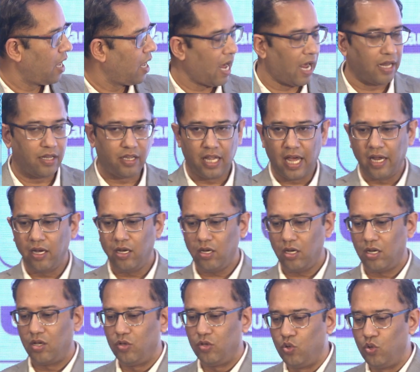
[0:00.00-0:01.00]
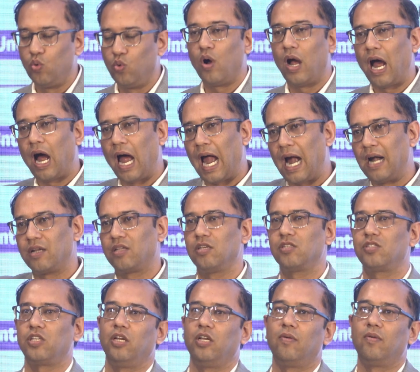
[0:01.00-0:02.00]
and then you add the
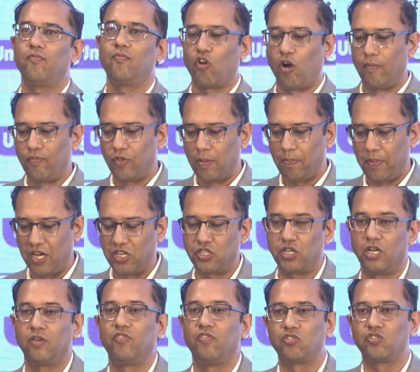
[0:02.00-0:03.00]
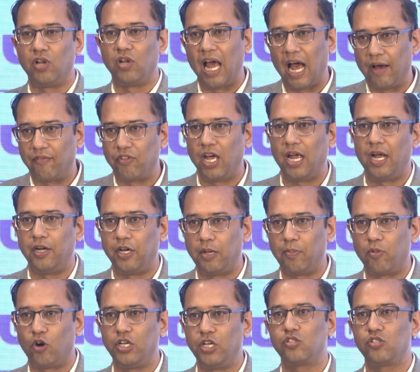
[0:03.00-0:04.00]
serum from the patient, which will have the
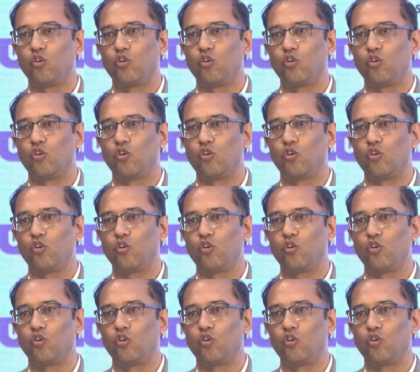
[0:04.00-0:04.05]
antibodies.